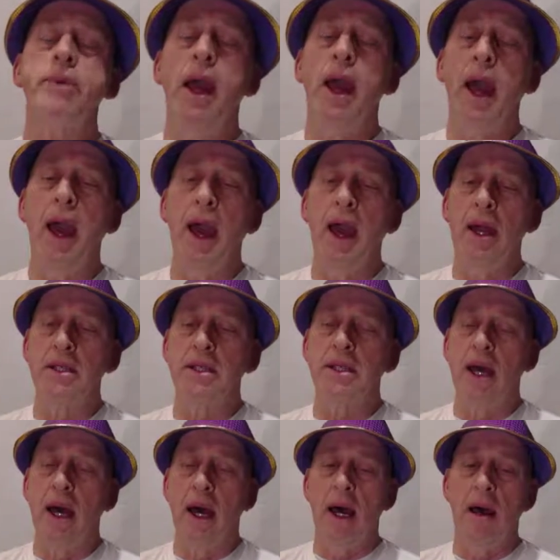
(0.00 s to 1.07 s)
and
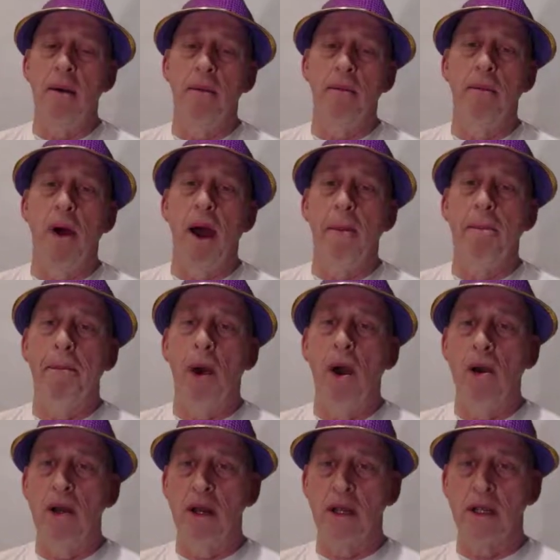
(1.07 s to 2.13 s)
my
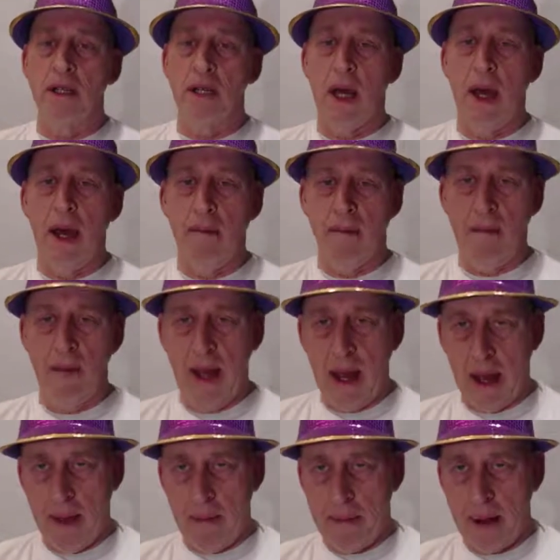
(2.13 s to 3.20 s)
opponent
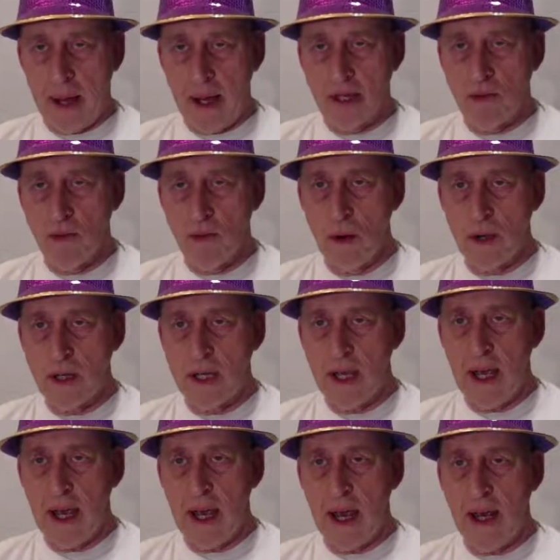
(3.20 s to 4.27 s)
now plays rook
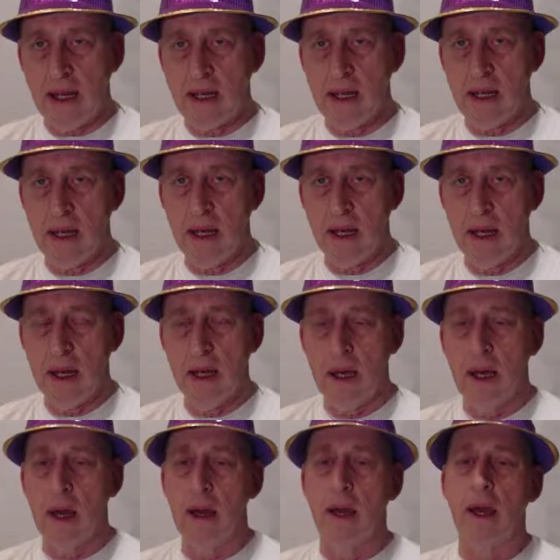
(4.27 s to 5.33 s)
d8.
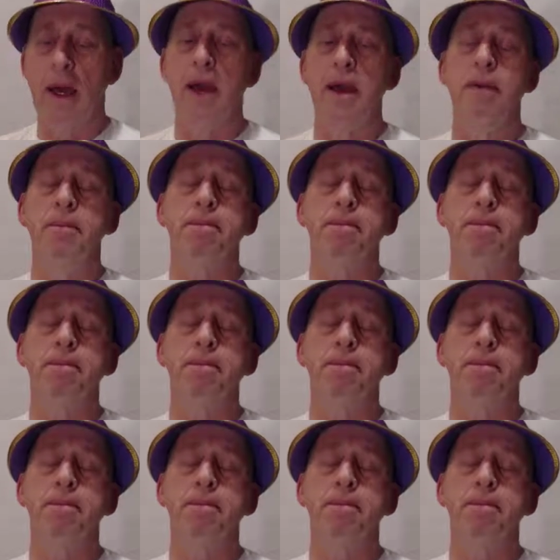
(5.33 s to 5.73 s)
Okay.